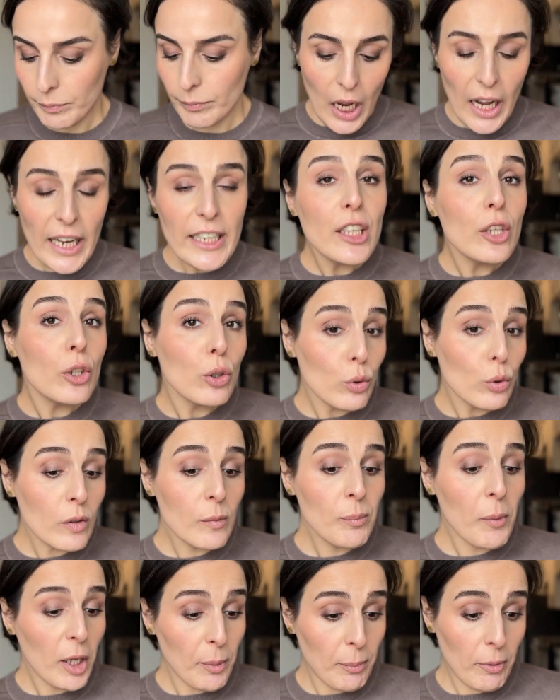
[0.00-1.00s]
I use
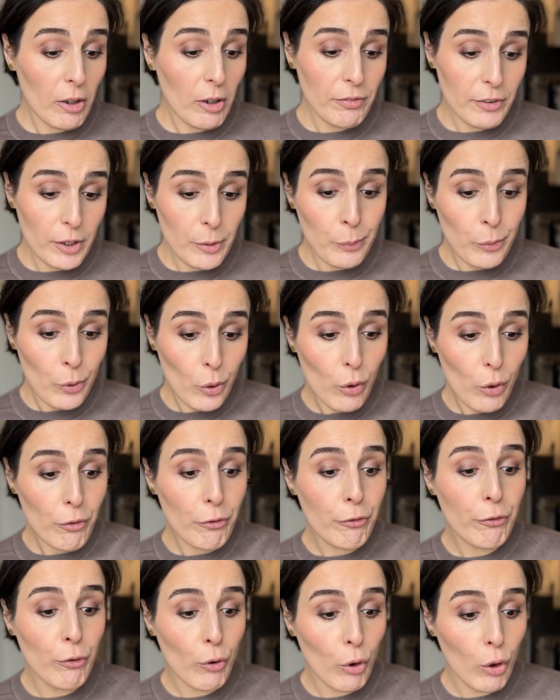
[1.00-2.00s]
my Buffer Pro
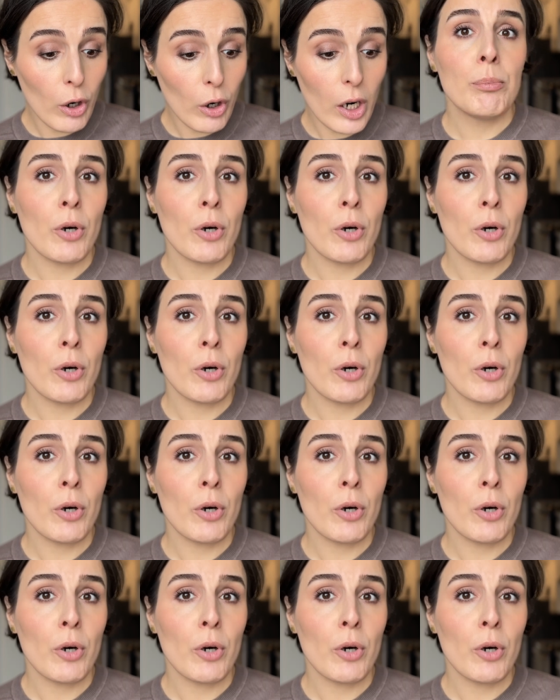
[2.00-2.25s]
for